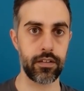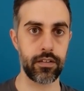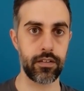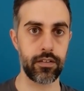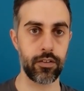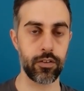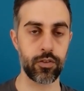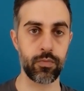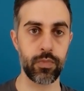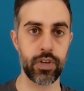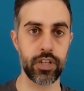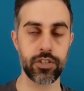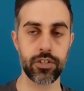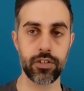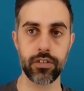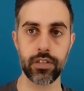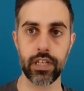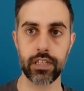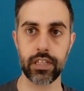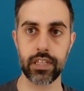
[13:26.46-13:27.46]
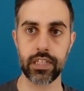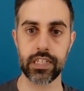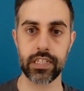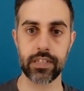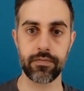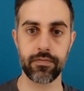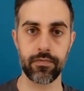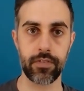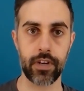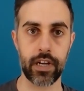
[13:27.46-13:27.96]
not to mention that it's
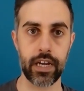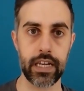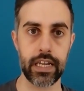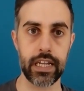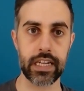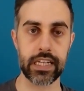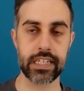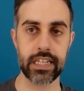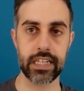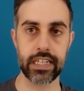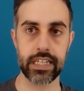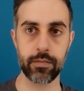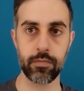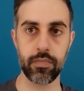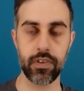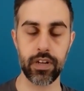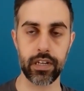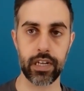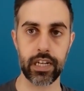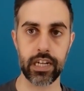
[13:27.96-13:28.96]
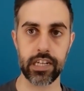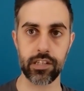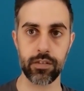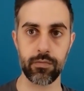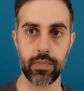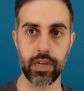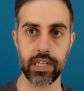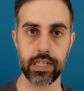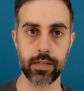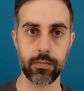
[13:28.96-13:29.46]
highly extensible and
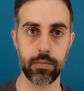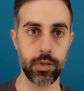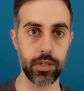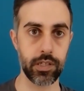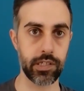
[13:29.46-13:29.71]
customizable,